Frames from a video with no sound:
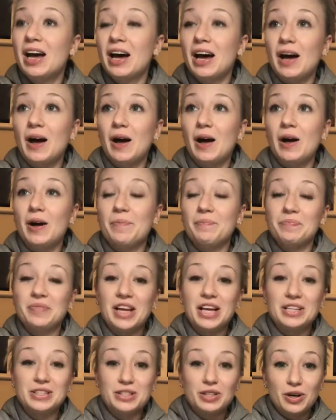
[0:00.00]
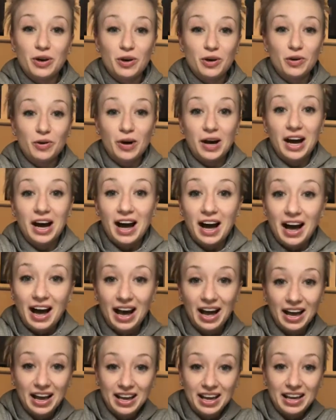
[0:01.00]
And so
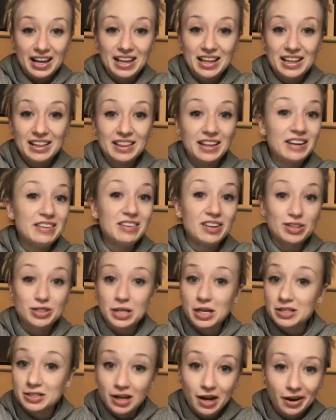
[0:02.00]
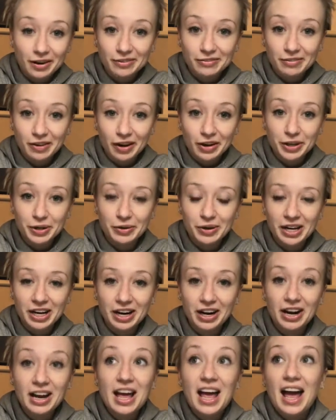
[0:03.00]
I think there's a ton of value
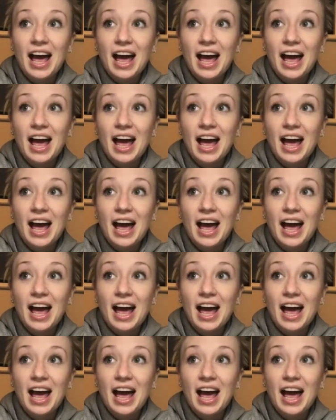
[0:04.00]
here.